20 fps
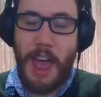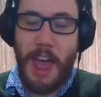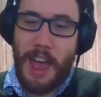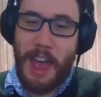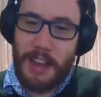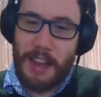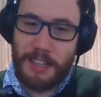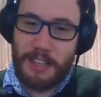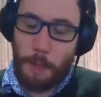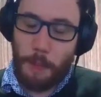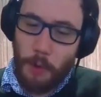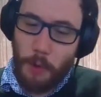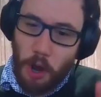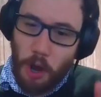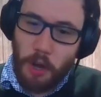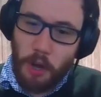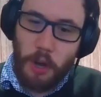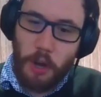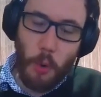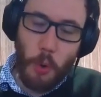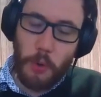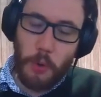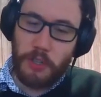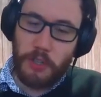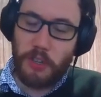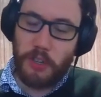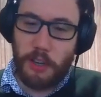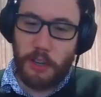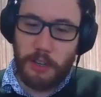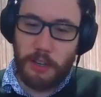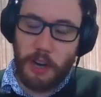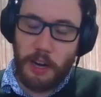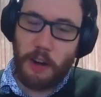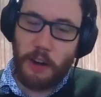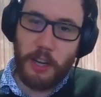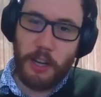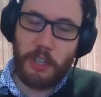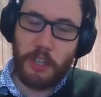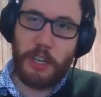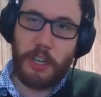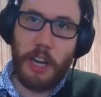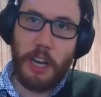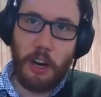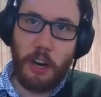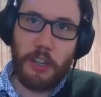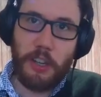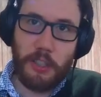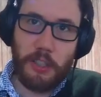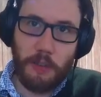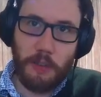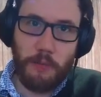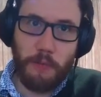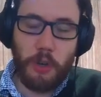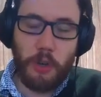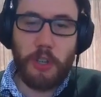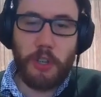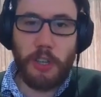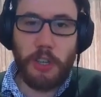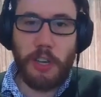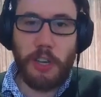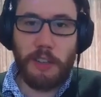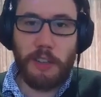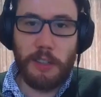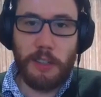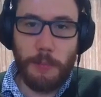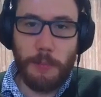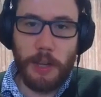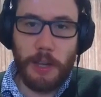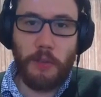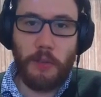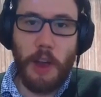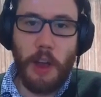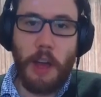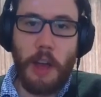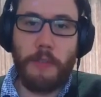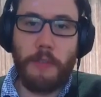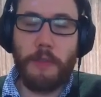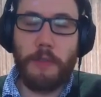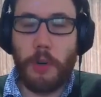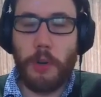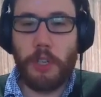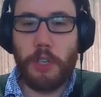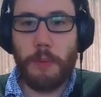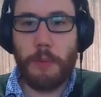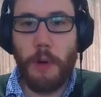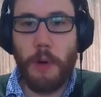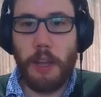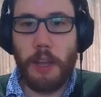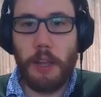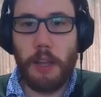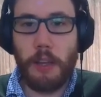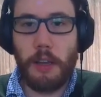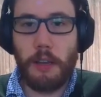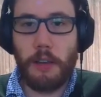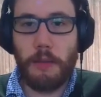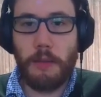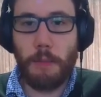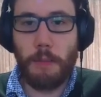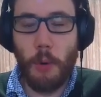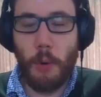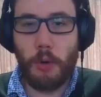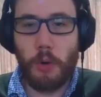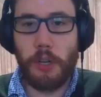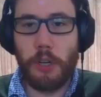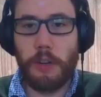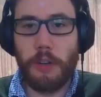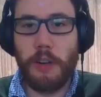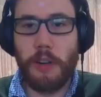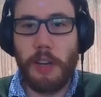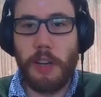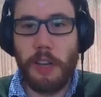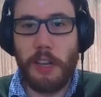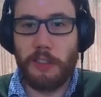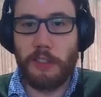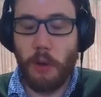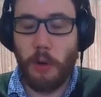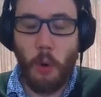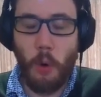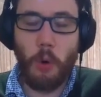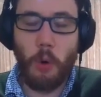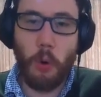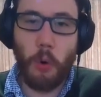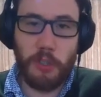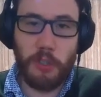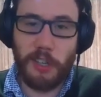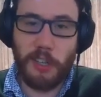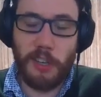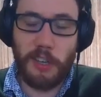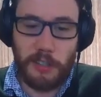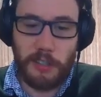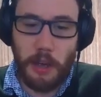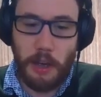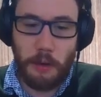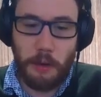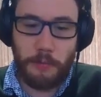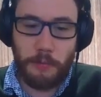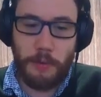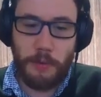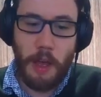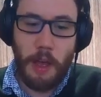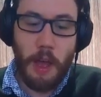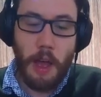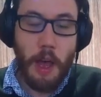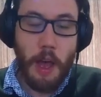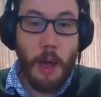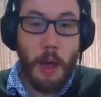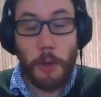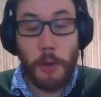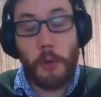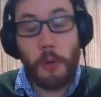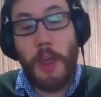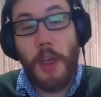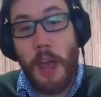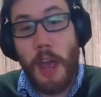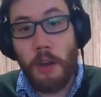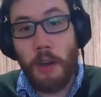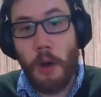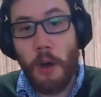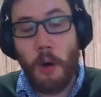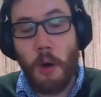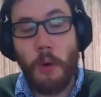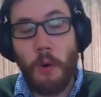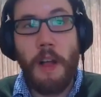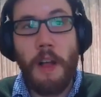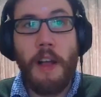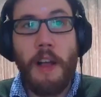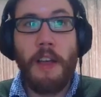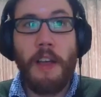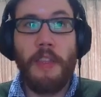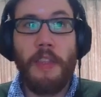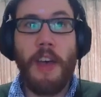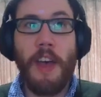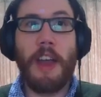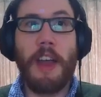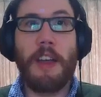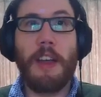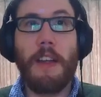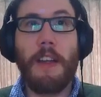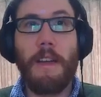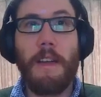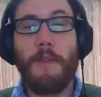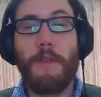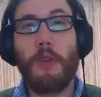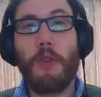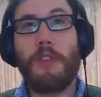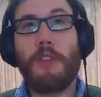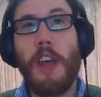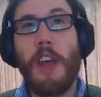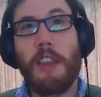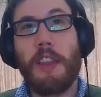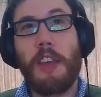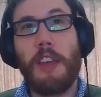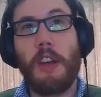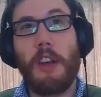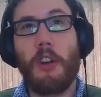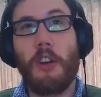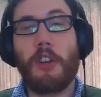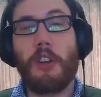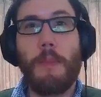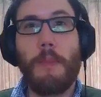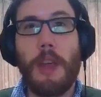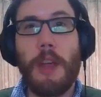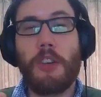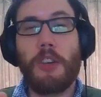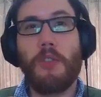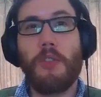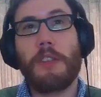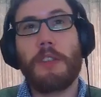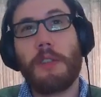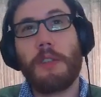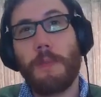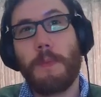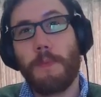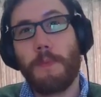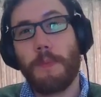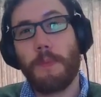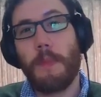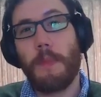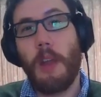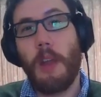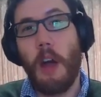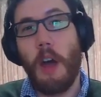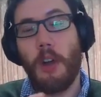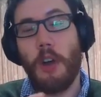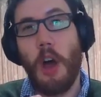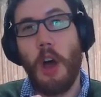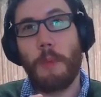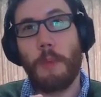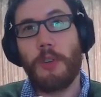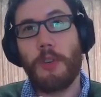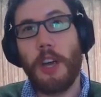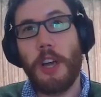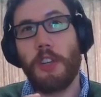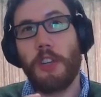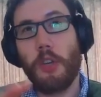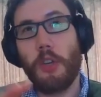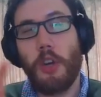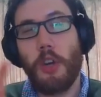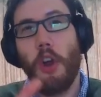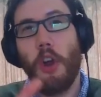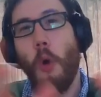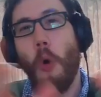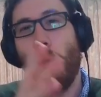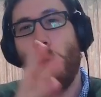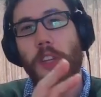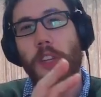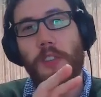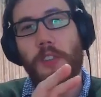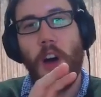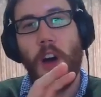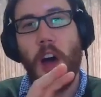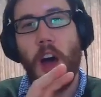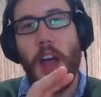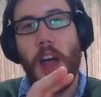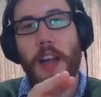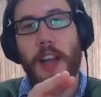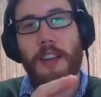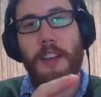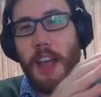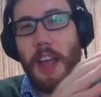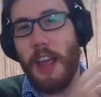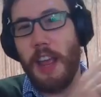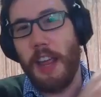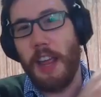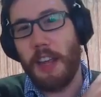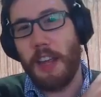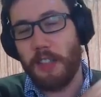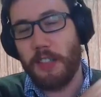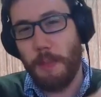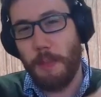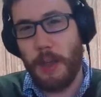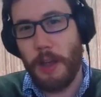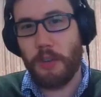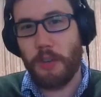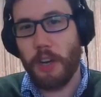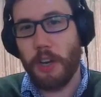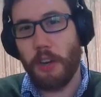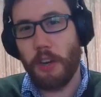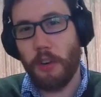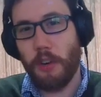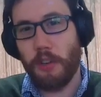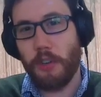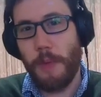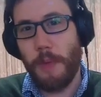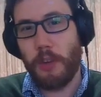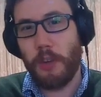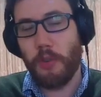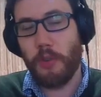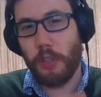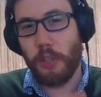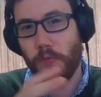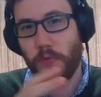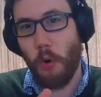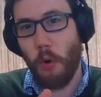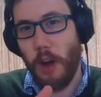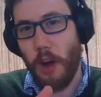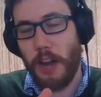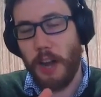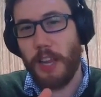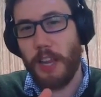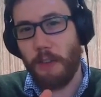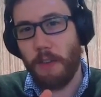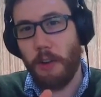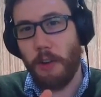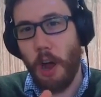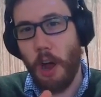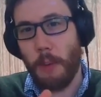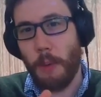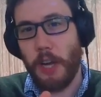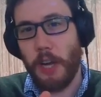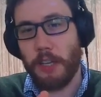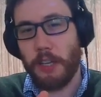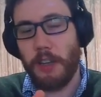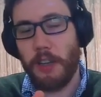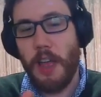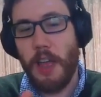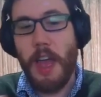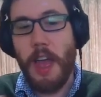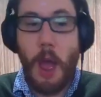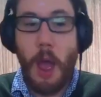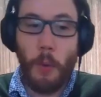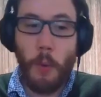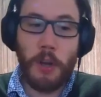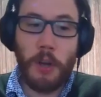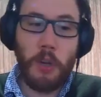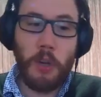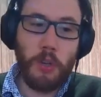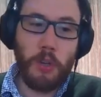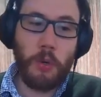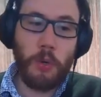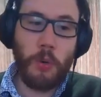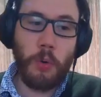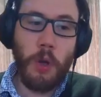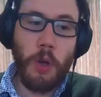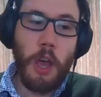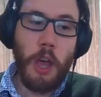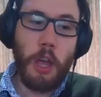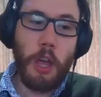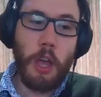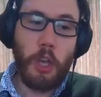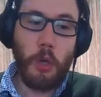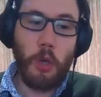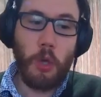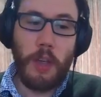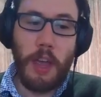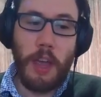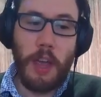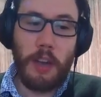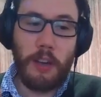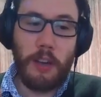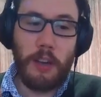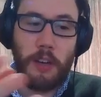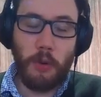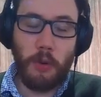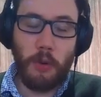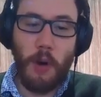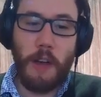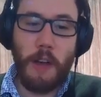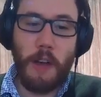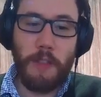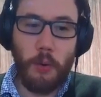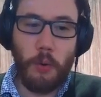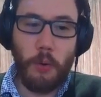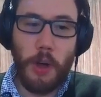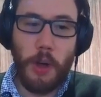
And I'm not going to go into the derivation here because unfortunately spacecraft rigid body motion is a whole course in itself. But you can know that if you take the inertia matrix of an object, you can always find a symmetric inertia matrix for any given object. And when you do, you can derive the